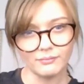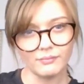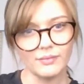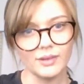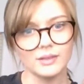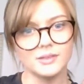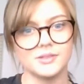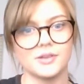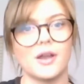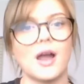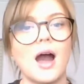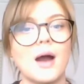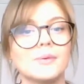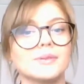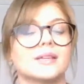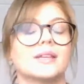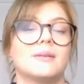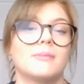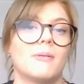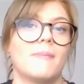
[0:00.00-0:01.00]
So I was
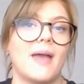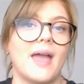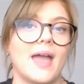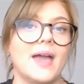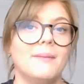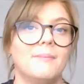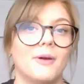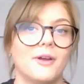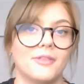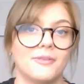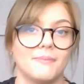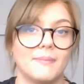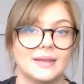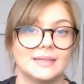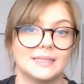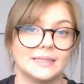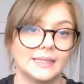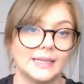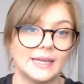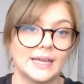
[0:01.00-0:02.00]
underprepared both
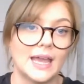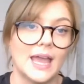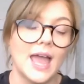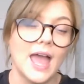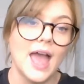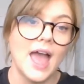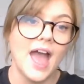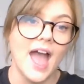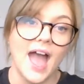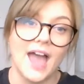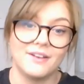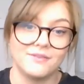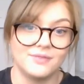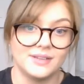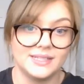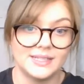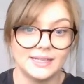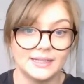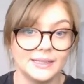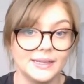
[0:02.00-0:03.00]
mentally and
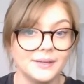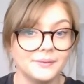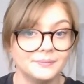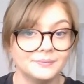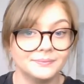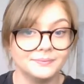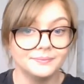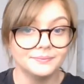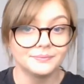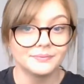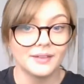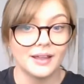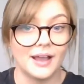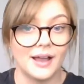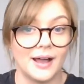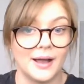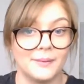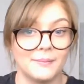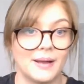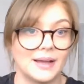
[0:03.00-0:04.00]
physically.
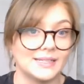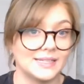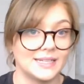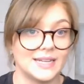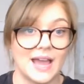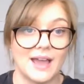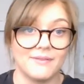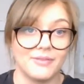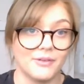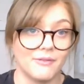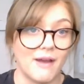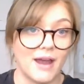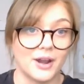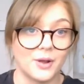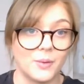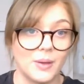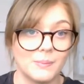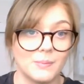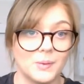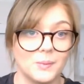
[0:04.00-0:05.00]
I didn't have the right
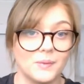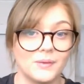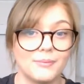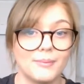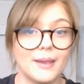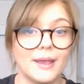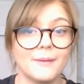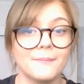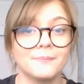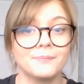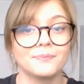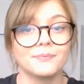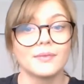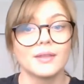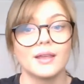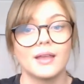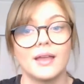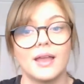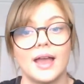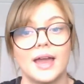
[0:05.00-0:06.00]
equipment with me,
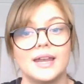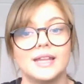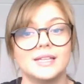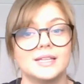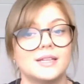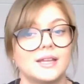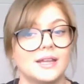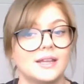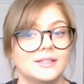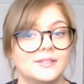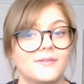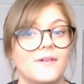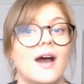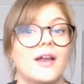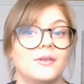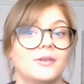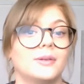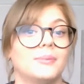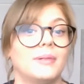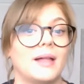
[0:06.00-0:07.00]
and it is
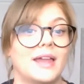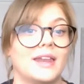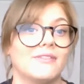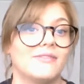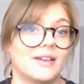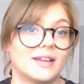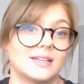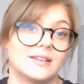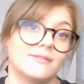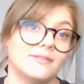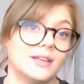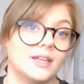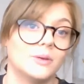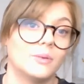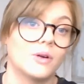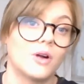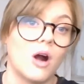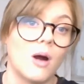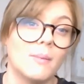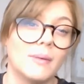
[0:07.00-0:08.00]
vital to plan effectively
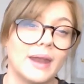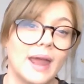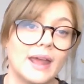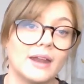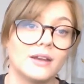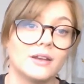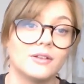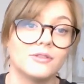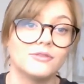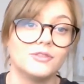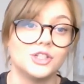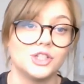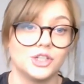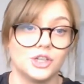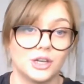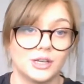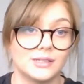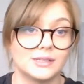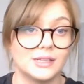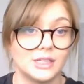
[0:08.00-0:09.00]
to accommodate the
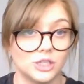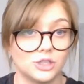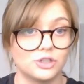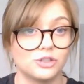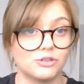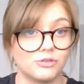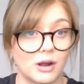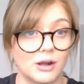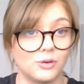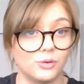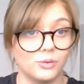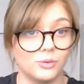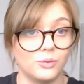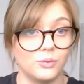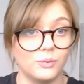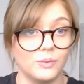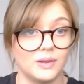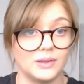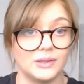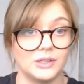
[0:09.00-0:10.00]
students that struggle
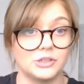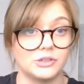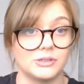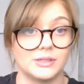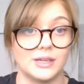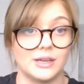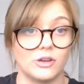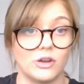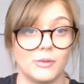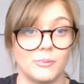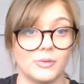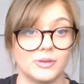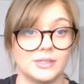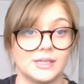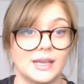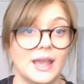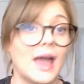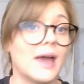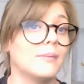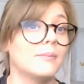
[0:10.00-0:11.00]
with literacy and
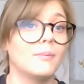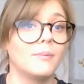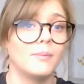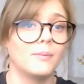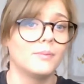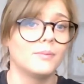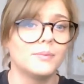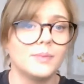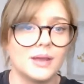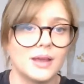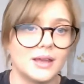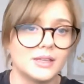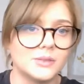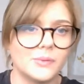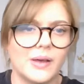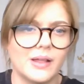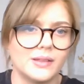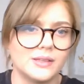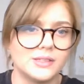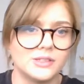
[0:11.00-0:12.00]
numeracy, and as
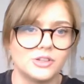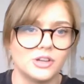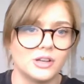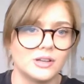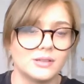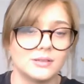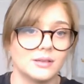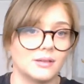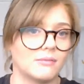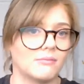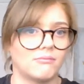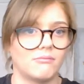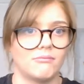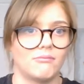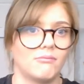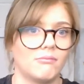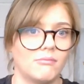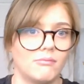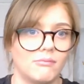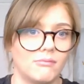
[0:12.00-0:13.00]
well as students that
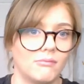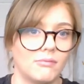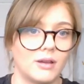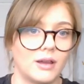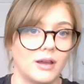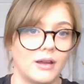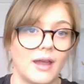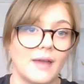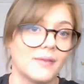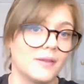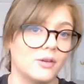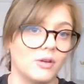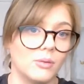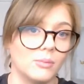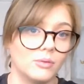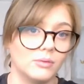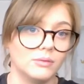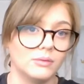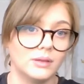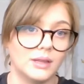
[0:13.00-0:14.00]
are at the
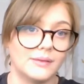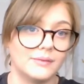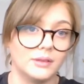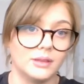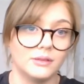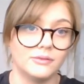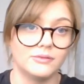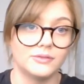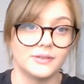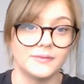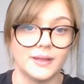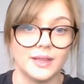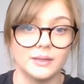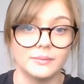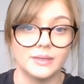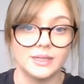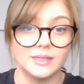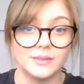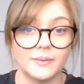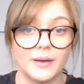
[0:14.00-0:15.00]
normal level of
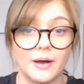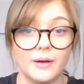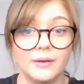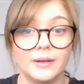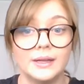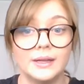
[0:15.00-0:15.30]
development as well.